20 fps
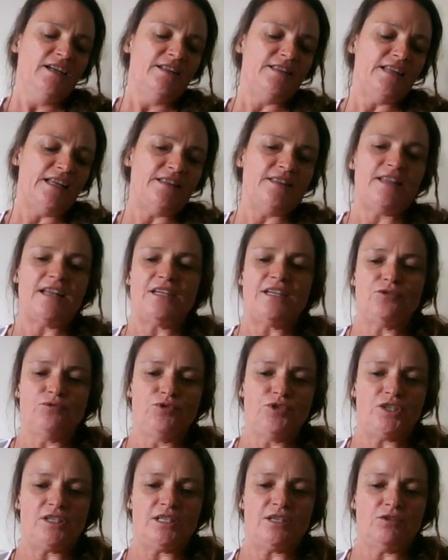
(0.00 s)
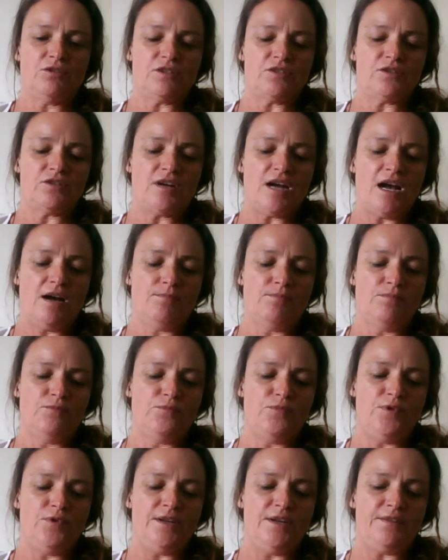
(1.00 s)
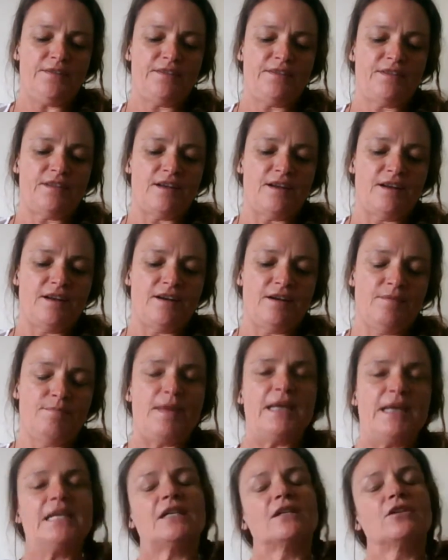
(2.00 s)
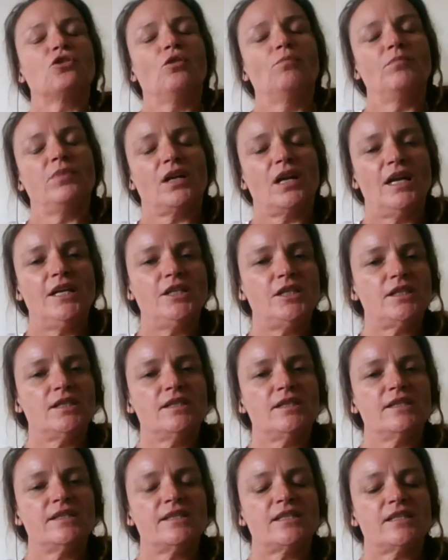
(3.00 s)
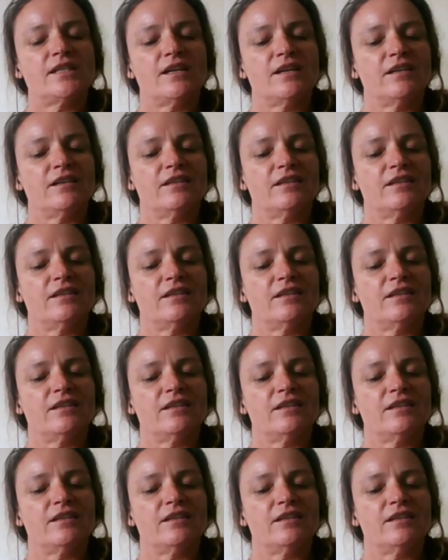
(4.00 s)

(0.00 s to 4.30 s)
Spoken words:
then they usually also come with medical complications,